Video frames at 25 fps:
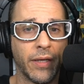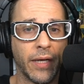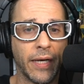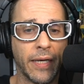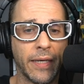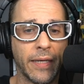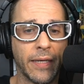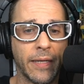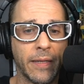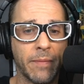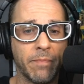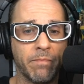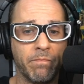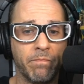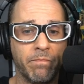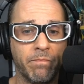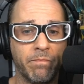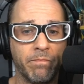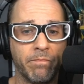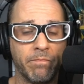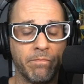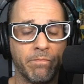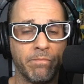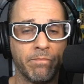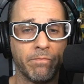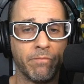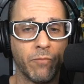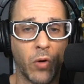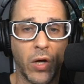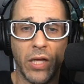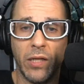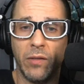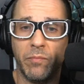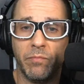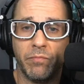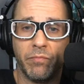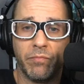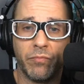
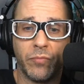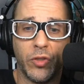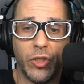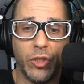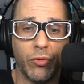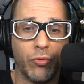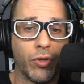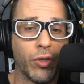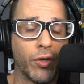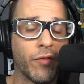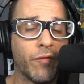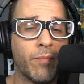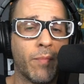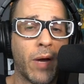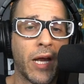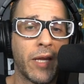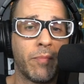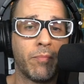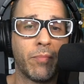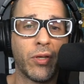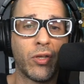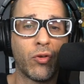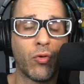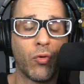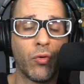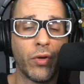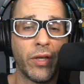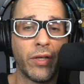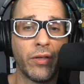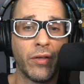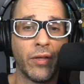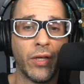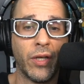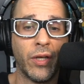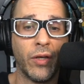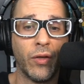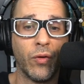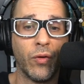well, you could have mined Bitcoin